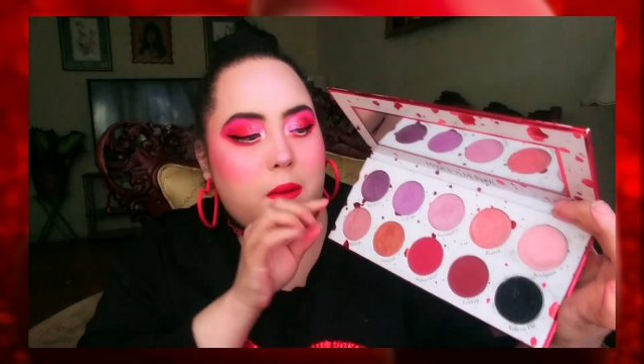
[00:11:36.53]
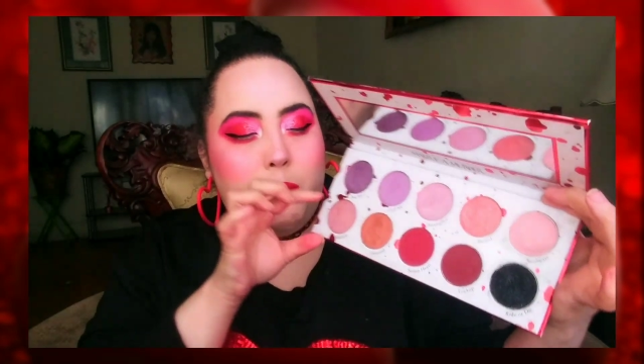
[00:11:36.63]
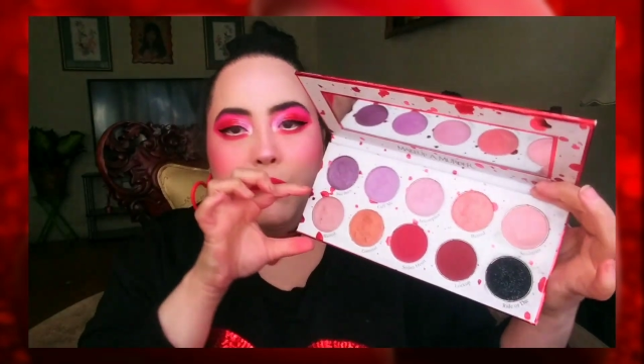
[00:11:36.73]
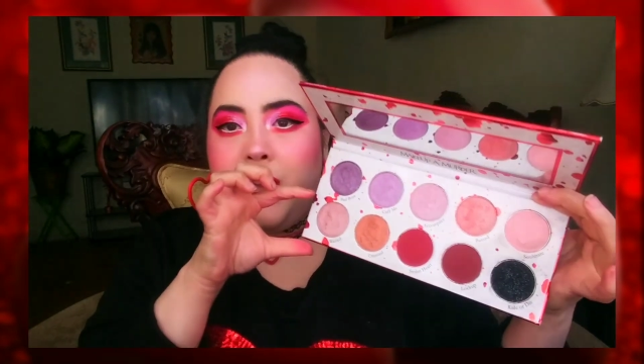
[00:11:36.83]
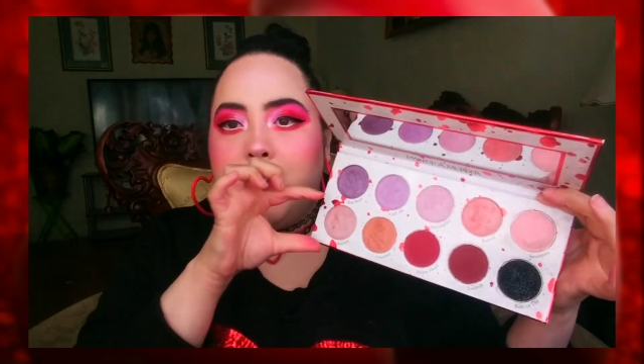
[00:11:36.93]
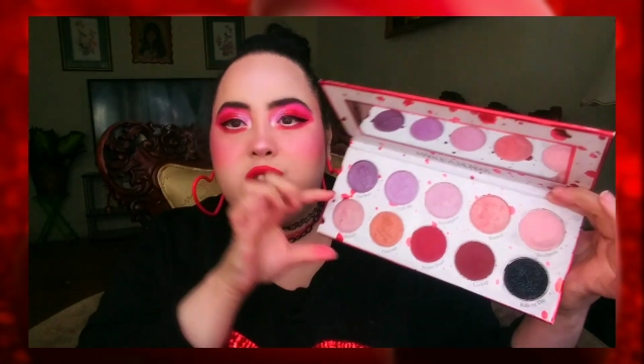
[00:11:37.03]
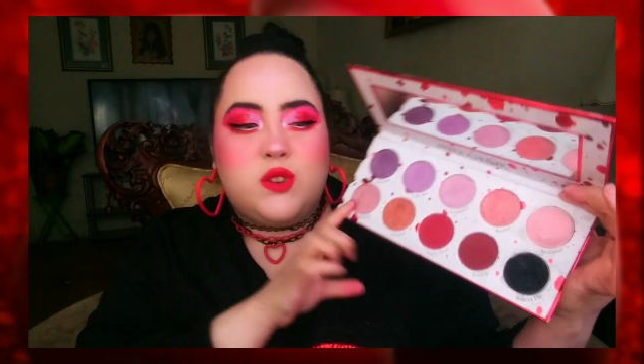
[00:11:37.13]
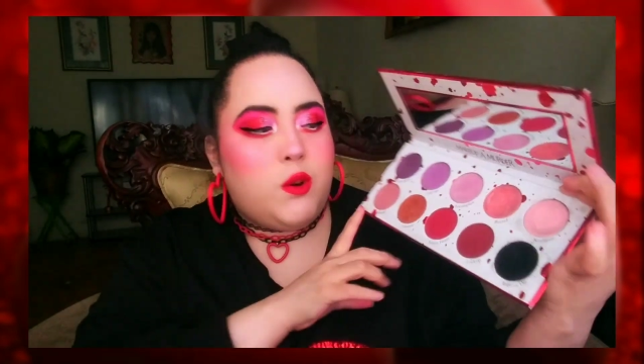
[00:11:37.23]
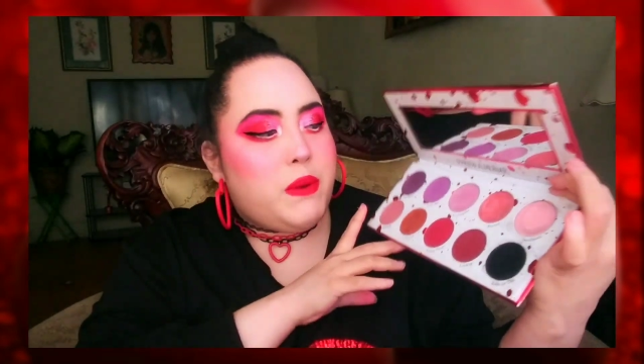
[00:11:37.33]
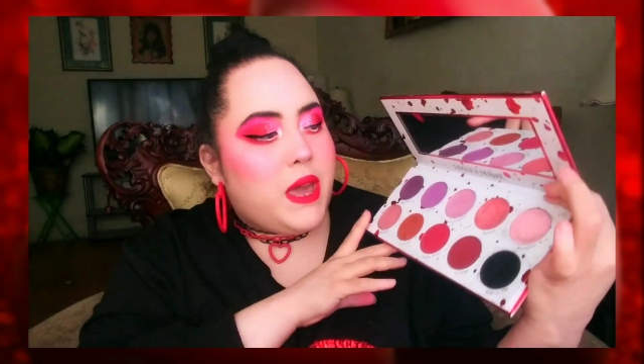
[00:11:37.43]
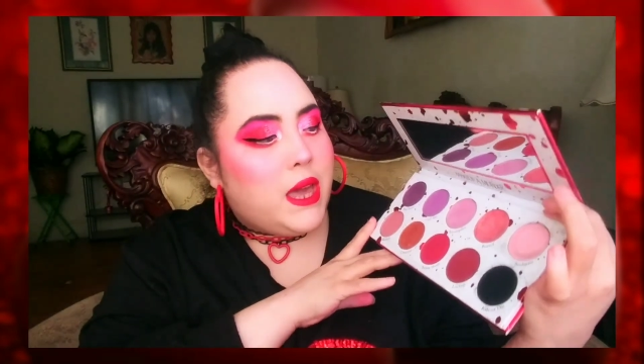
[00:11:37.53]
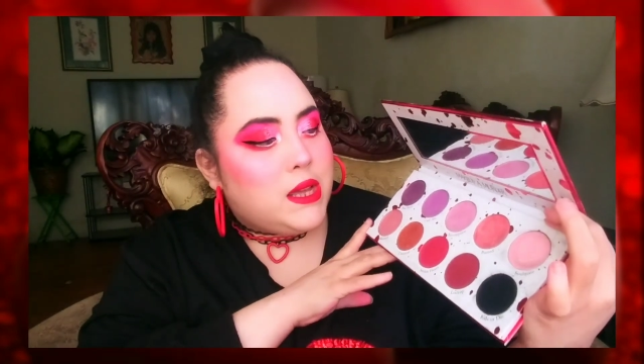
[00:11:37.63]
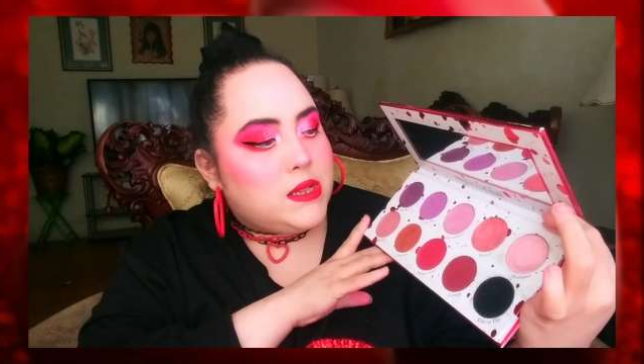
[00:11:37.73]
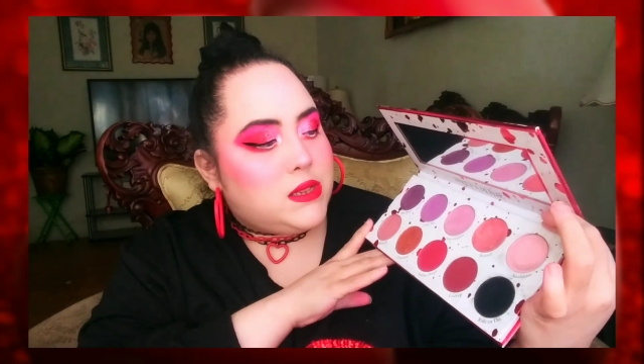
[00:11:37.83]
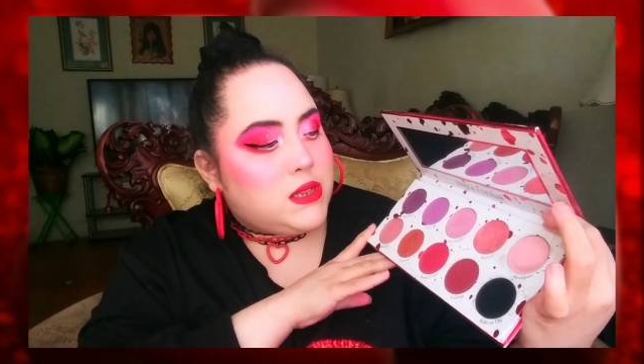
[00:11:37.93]
Big circle
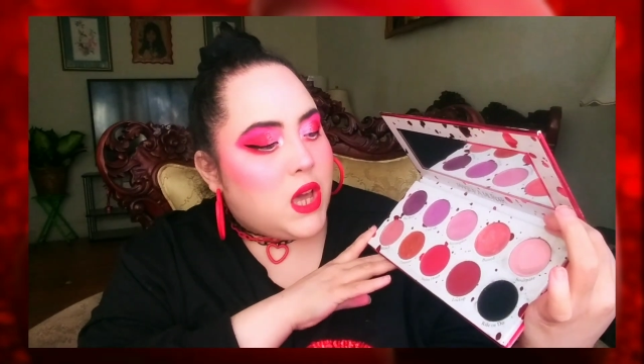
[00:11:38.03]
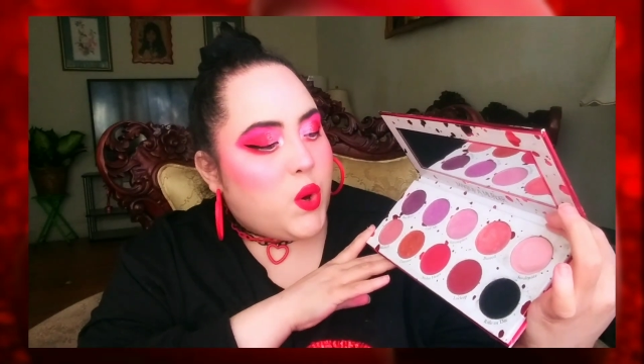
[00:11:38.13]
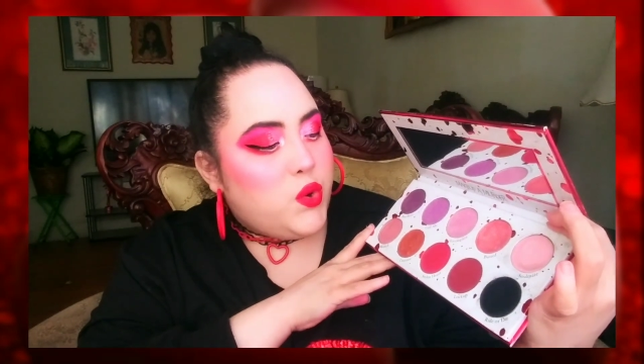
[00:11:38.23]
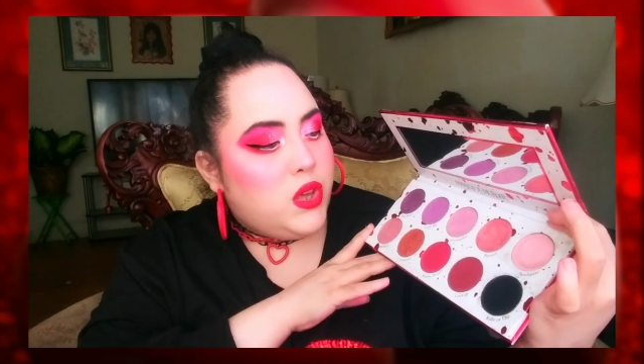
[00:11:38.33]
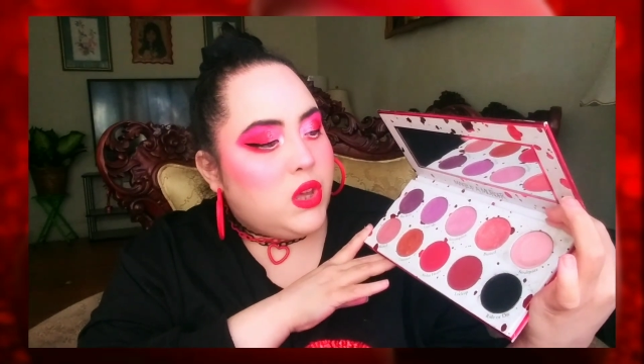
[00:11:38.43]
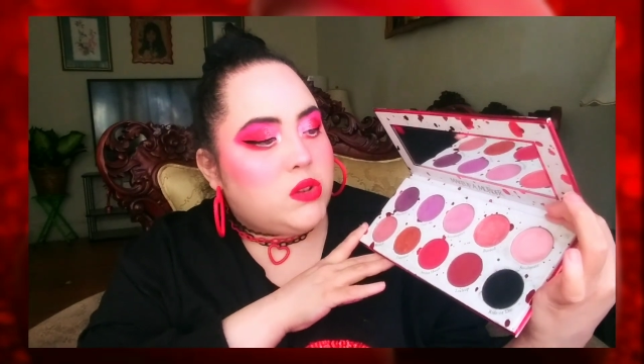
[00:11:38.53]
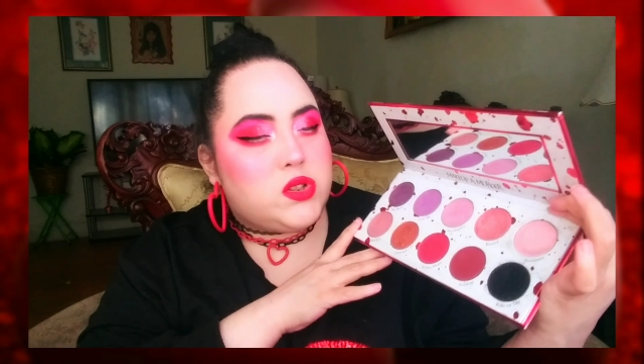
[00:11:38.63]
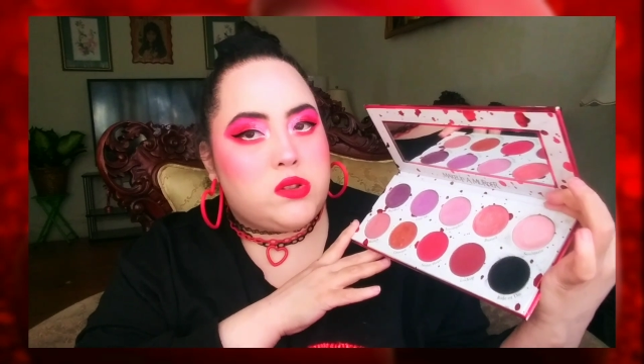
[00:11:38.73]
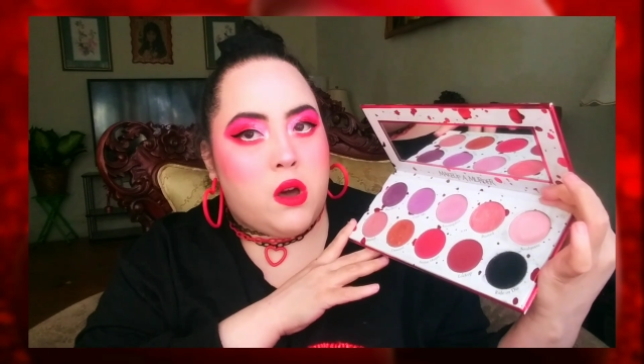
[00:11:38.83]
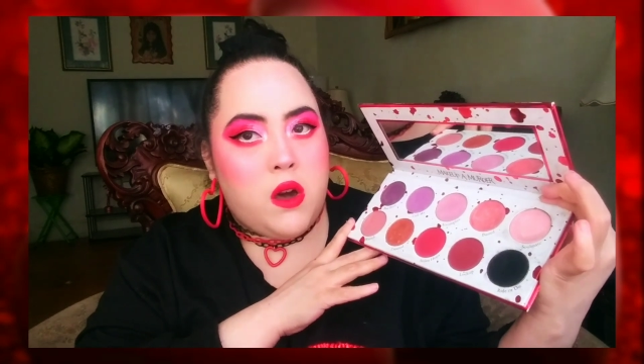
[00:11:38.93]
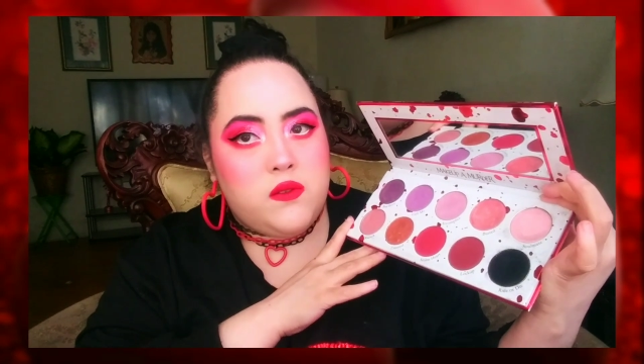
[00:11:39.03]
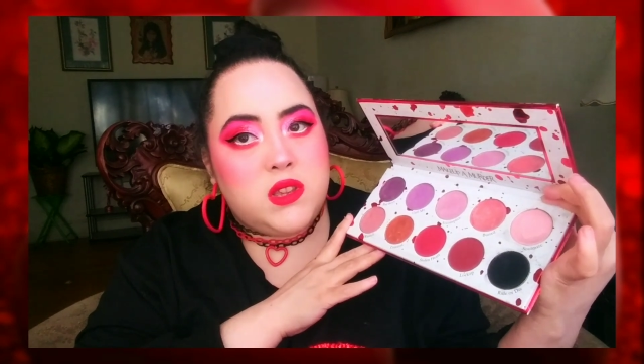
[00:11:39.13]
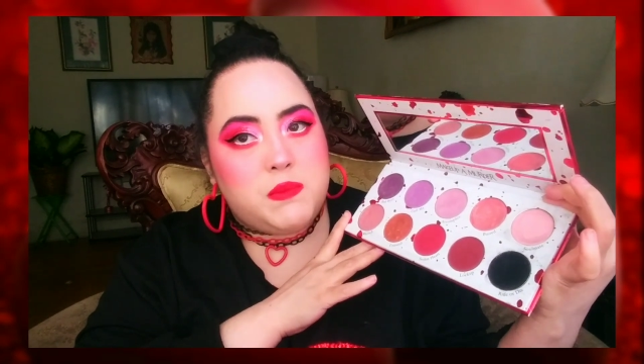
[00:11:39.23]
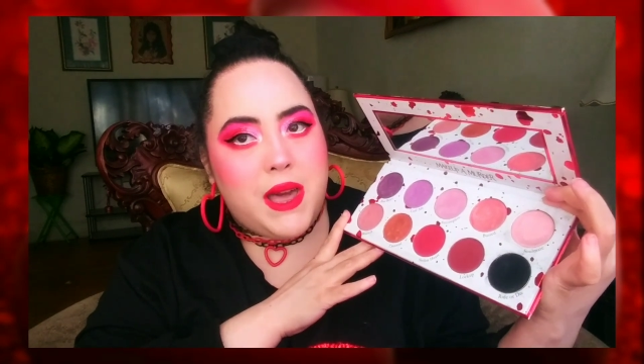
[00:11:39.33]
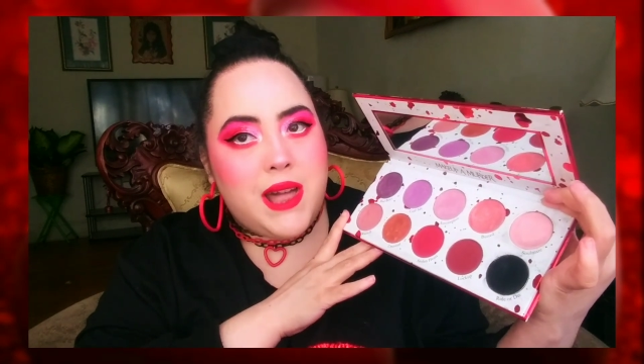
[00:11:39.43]
pans. Now, you can go soft with
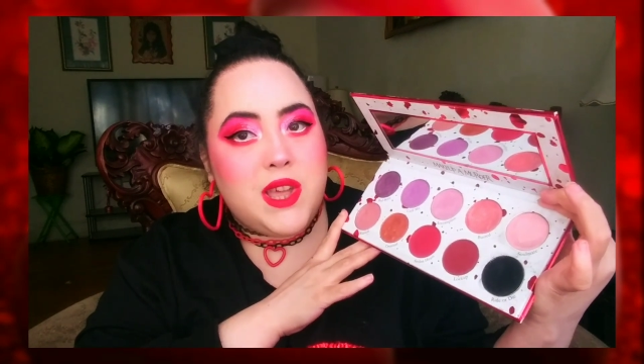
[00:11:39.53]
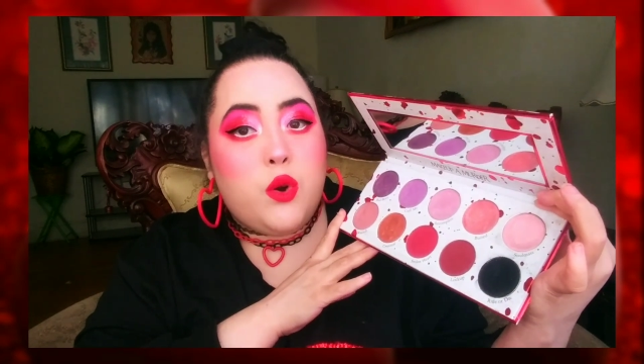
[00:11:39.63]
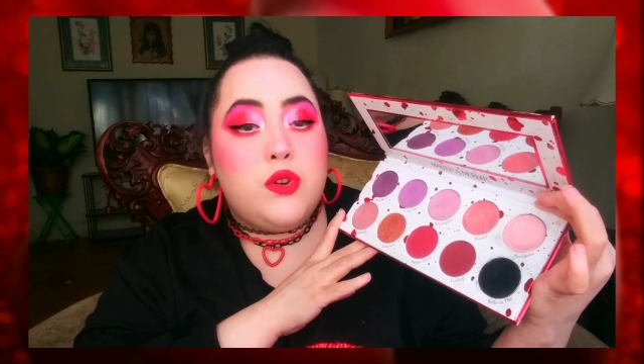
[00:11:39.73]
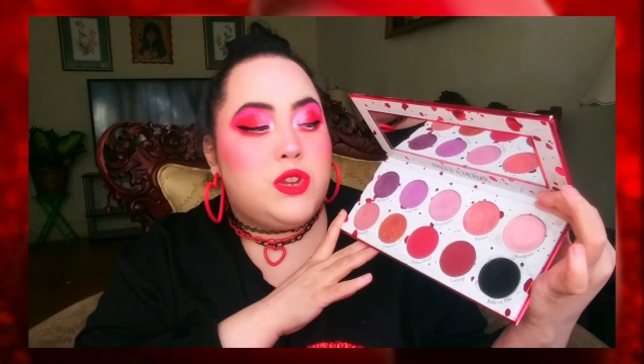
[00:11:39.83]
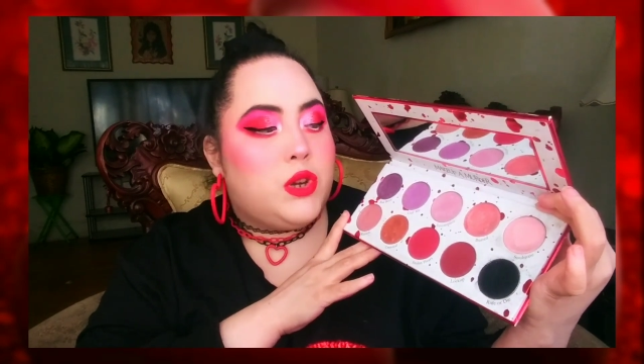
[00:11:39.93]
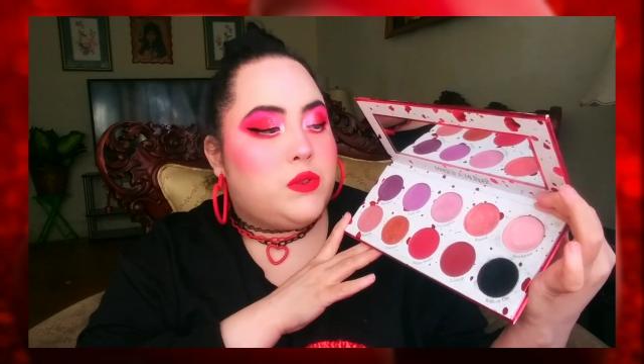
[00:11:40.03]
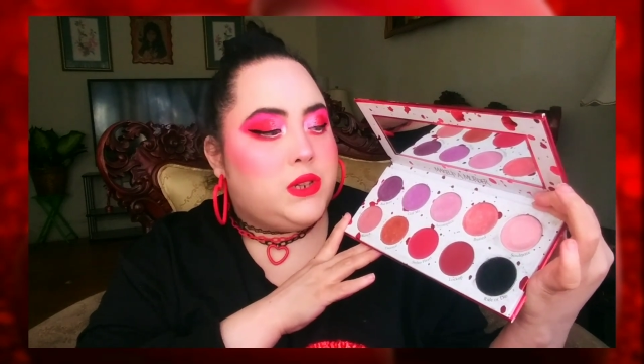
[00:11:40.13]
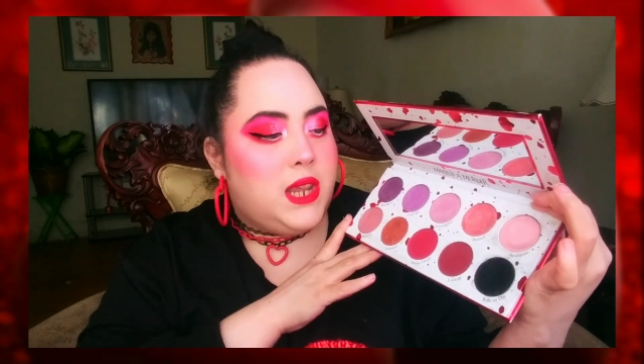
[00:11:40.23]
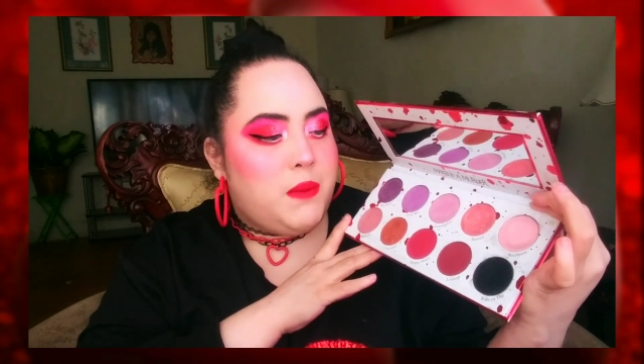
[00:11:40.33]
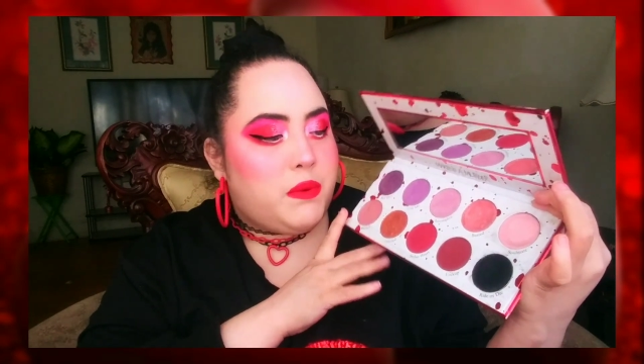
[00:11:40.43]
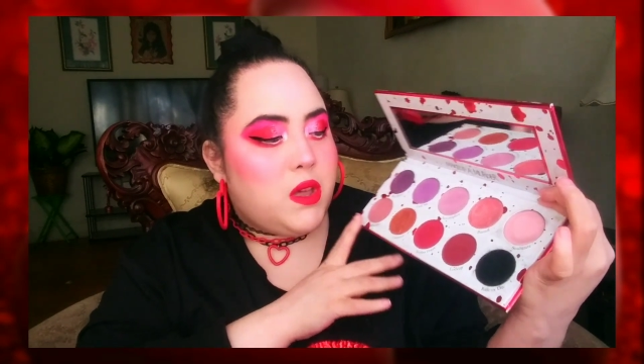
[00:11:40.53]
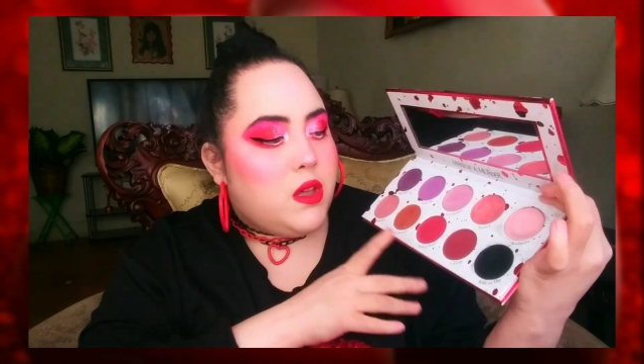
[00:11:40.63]
this palette, or you can go deep.